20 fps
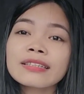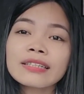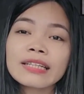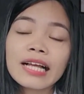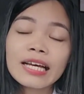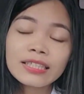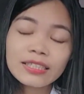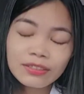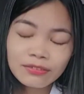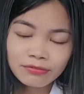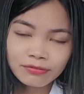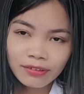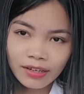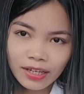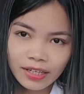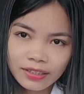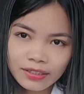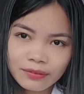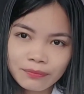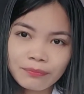
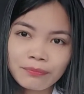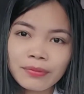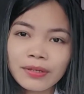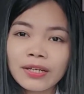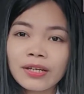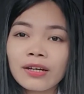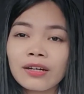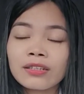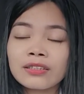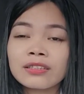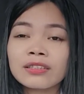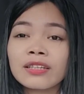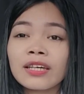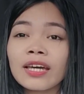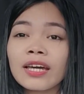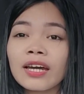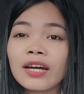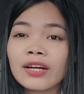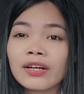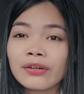classified because
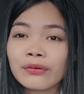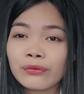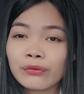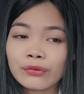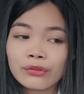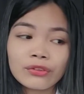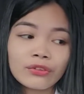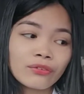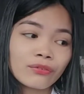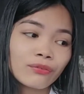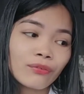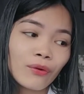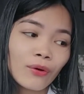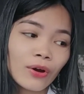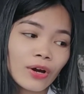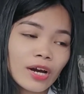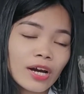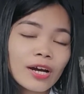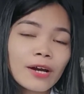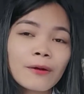they are used
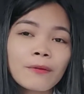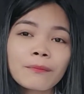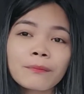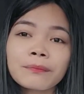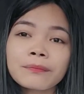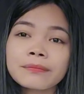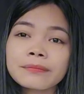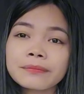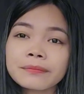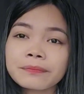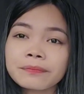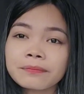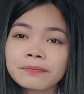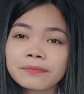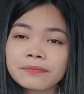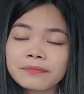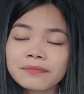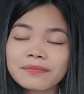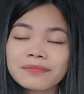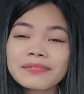for
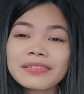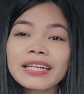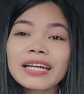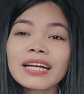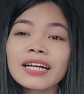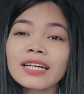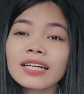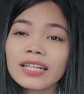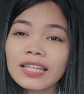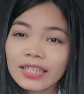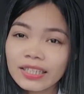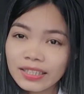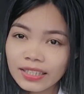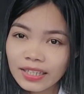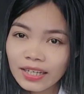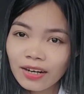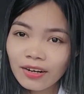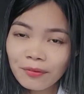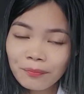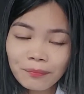
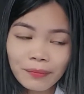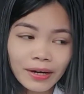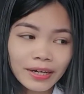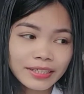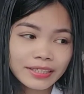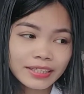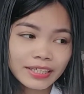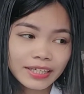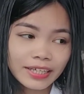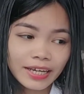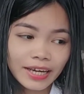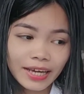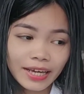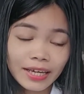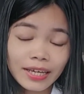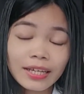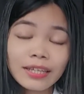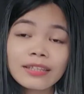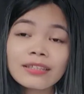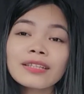cleaning our body
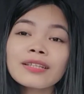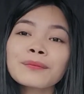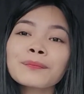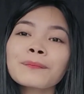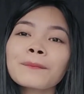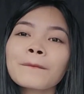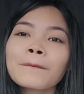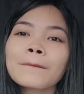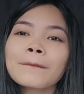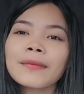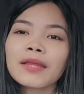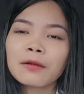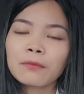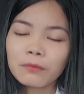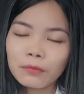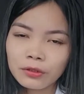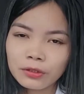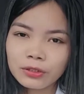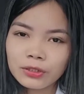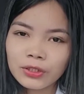and
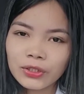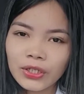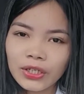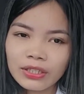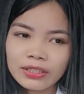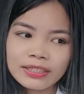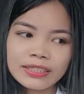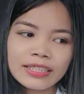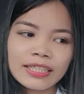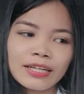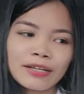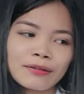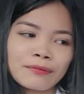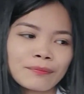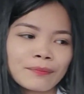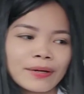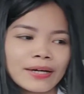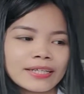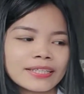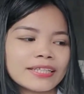moisturizing our
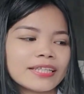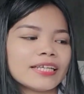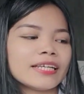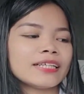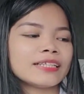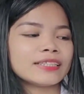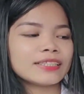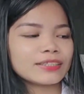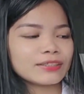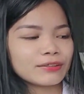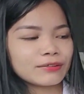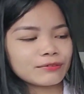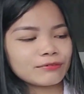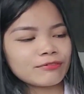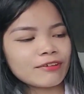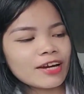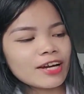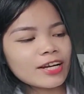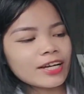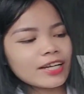body. So
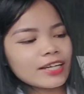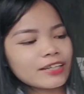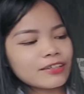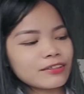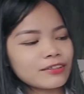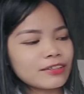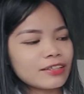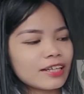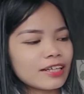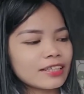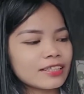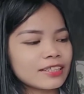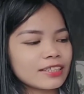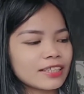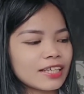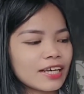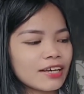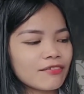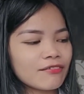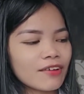very good. Let's
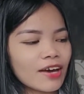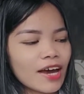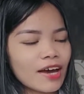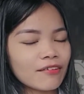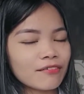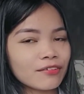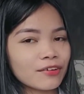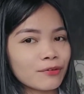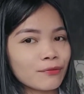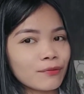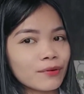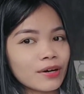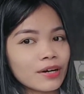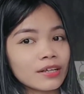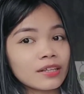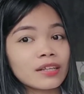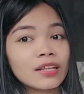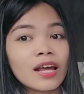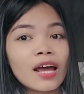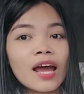give
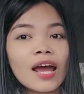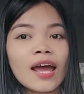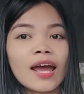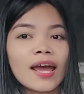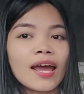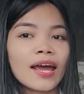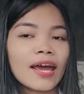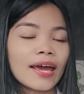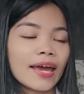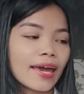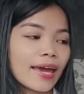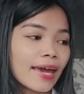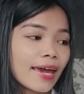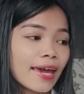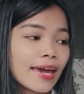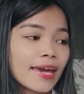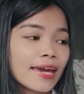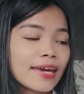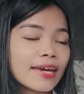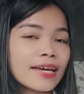everyone
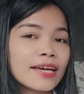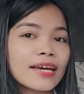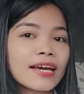a